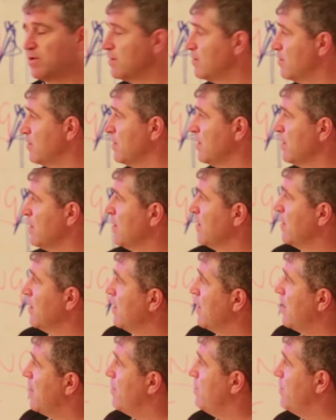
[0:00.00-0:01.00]
and,
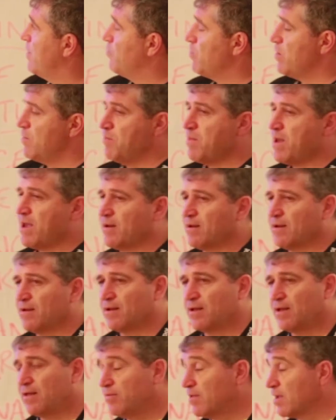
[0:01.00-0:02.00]
and then we
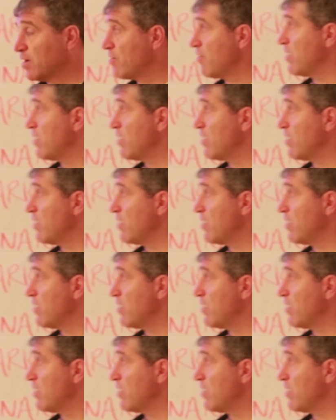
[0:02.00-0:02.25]
met, and then